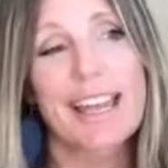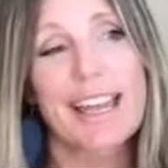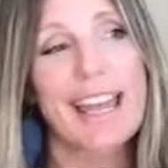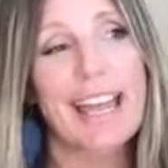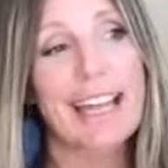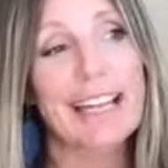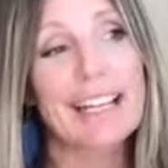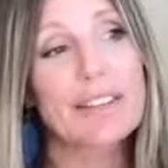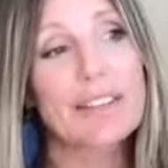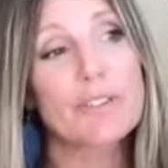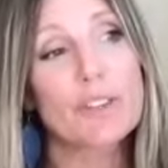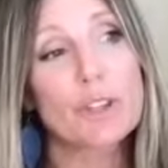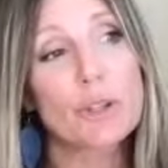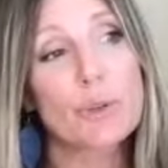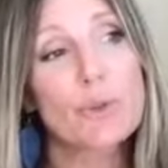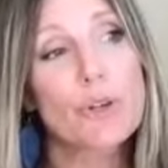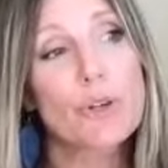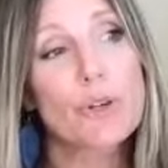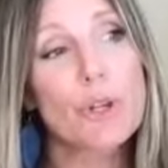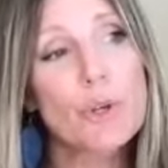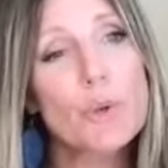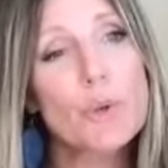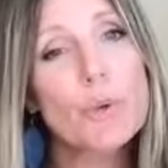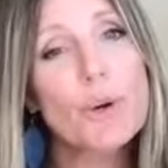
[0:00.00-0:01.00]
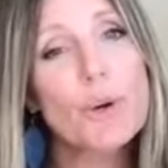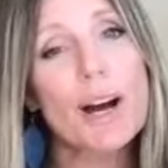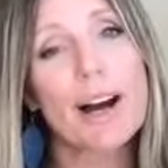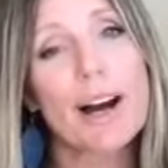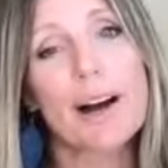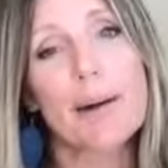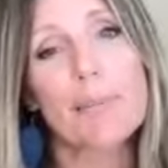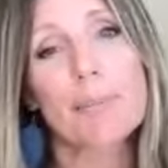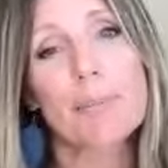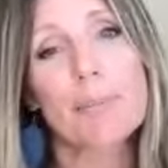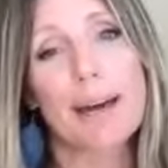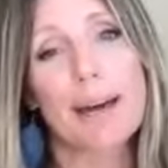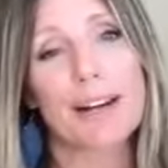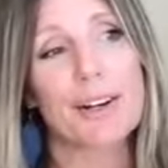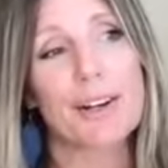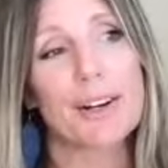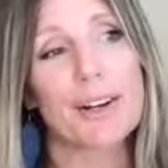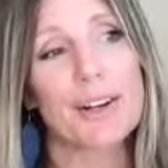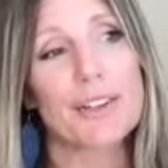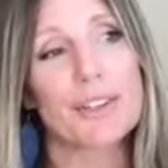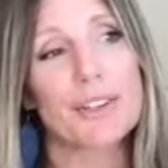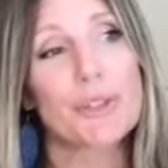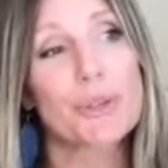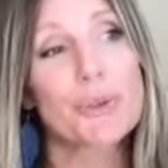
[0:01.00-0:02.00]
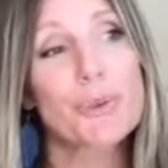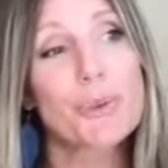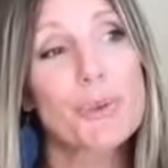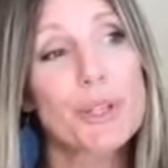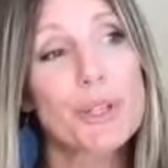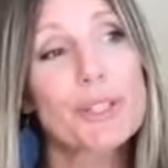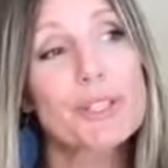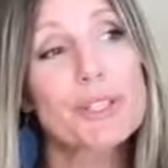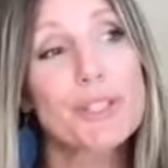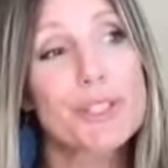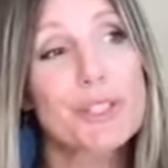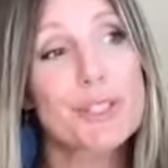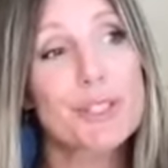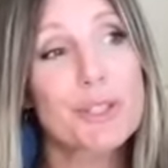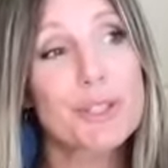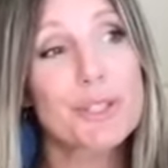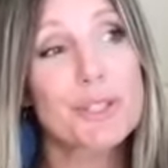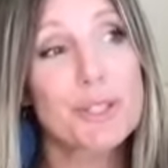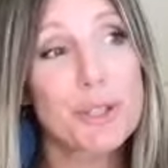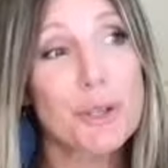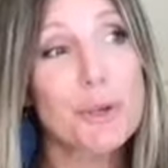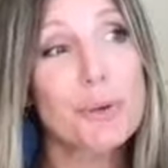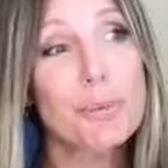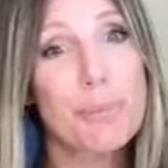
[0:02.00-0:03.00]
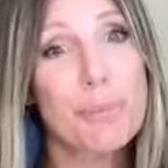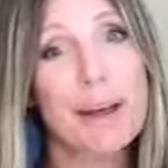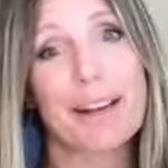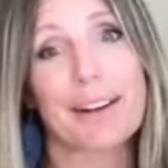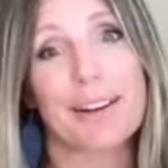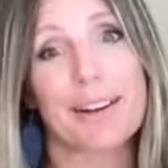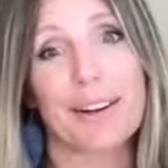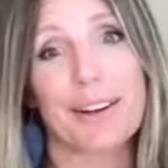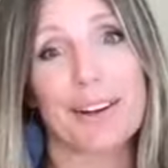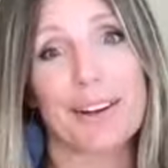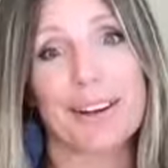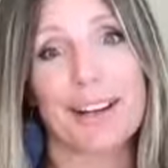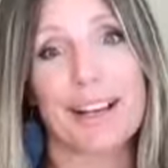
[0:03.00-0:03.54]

And if you knew better, you could do better.